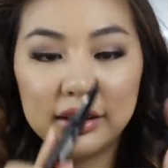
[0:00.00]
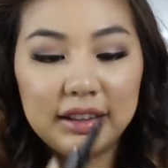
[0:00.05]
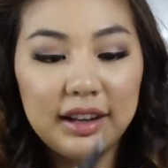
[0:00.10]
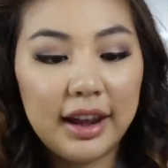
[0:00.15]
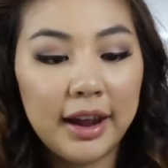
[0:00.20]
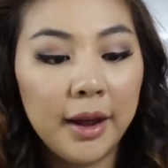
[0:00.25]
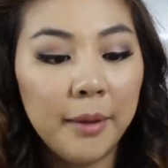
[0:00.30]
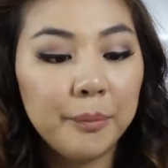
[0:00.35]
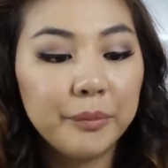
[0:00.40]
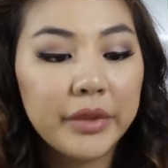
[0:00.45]

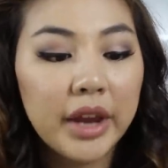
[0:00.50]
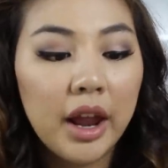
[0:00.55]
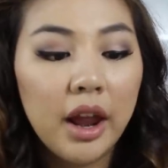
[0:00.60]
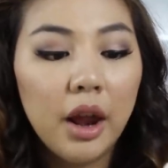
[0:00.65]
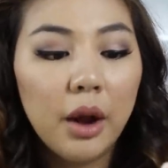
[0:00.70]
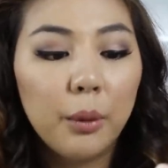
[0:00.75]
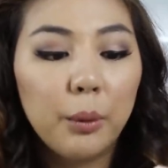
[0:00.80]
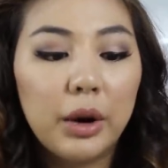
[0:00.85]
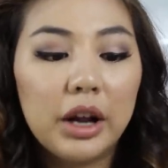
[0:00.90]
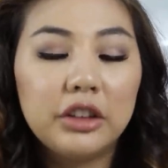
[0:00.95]
tip,
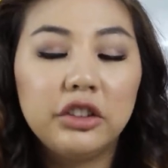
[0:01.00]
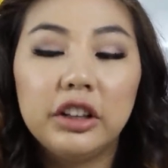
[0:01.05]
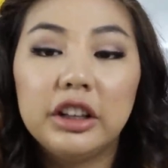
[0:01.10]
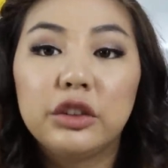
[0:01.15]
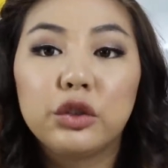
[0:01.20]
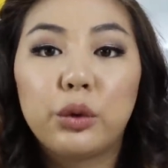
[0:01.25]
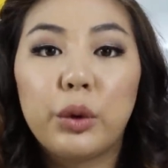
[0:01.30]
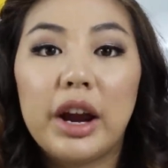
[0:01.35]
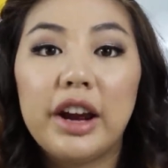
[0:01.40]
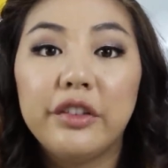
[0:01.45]
which
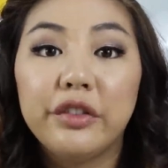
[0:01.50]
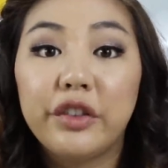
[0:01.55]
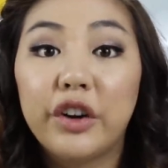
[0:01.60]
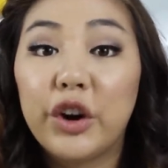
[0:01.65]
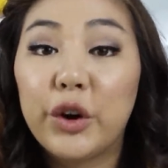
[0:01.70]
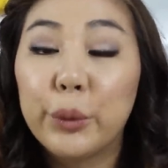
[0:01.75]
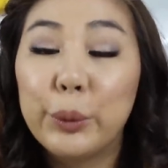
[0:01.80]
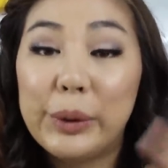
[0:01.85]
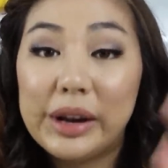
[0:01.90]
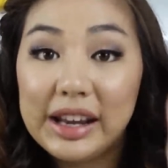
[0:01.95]
is great
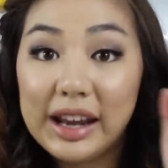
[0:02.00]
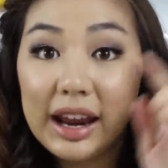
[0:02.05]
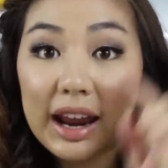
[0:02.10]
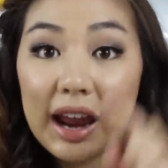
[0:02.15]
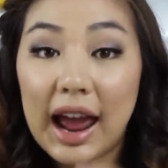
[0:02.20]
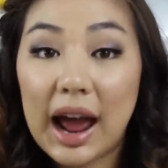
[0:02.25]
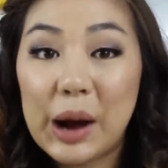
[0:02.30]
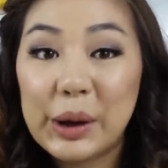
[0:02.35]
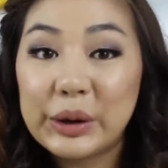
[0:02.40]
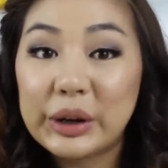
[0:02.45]
for
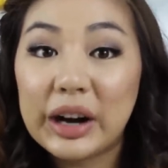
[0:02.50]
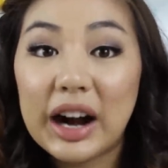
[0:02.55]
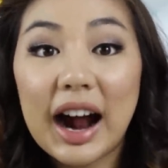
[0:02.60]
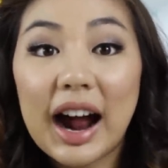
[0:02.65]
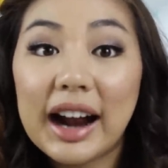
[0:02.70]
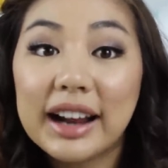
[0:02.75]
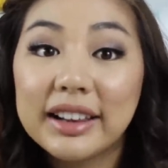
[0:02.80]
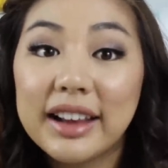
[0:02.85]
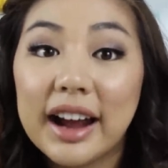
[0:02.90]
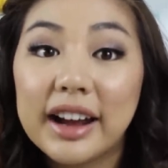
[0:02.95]
winging out your
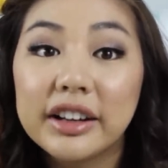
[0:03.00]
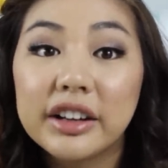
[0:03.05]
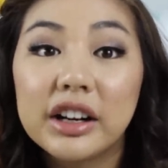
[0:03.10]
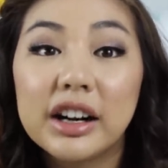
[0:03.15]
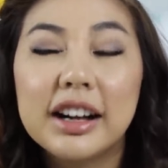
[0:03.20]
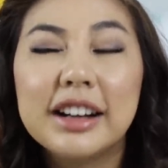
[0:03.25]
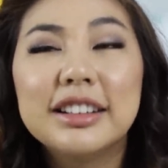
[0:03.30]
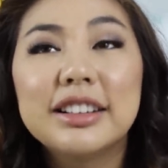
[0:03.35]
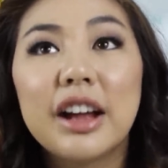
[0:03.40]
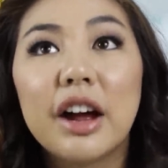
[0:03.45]

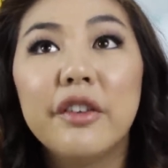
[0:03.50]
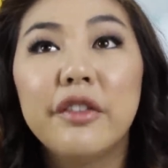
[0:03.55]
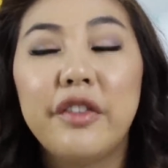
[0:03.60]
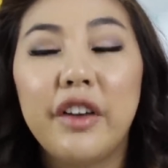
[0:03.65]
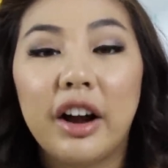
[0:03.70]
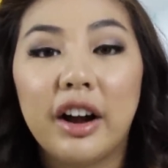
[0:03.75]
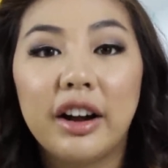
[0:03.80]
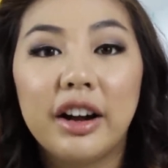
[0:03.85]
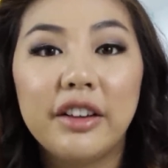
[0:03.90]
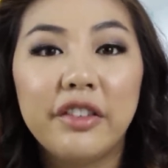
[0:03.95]
eyeliner. It's a
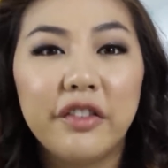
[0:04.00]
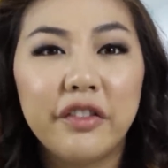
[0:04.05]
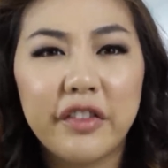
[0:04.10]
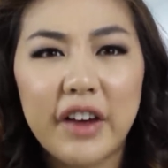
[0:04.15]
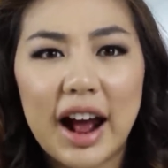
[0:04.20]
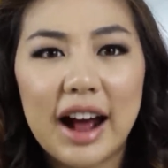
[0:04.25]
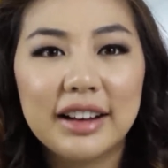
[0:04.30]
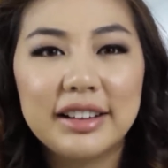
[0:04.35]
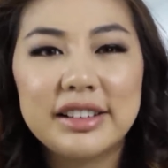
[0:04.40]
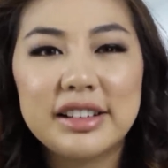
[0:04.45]
very
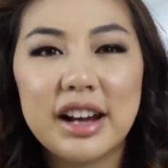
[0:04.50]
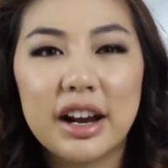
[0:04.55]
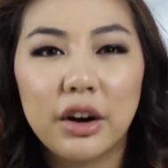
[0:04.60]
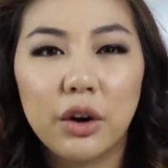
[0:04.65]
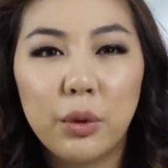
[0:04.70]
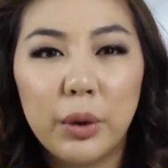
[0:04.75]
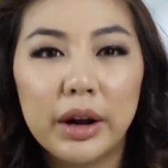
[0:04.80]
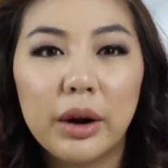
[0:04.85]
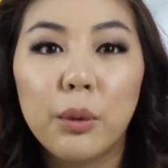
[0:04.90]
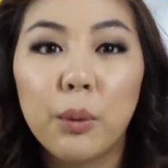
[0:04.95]
fast
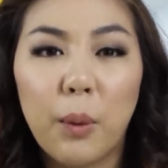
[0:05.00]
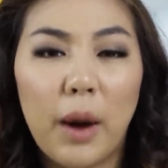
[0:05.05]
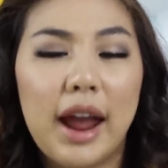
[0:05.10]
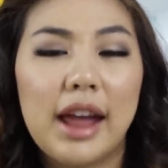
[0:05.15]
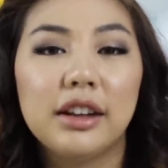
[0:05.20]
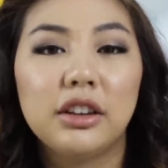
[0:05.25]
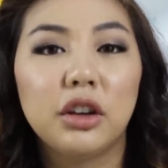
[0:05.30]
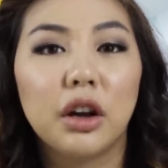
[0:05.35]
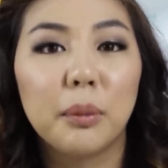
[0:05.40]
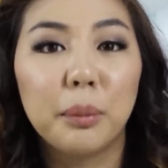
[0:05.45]
and quick
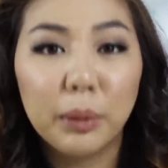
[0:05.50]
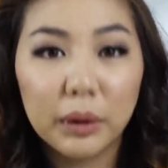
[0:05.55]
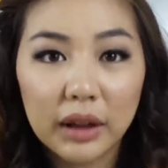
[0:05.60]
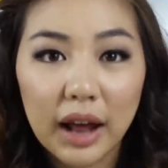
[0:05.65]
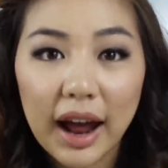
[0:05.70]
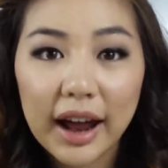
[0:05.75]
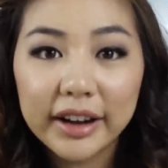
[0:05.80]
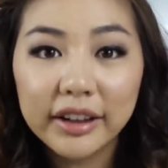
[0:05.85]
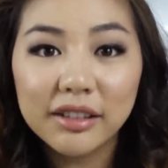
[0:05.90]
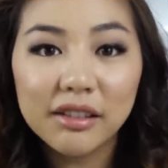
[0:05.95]
way to
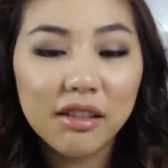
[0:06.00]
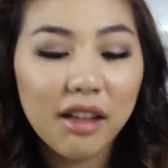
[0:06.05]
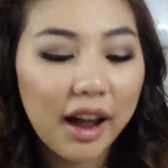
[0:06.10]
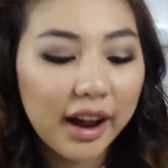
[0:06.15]
apply your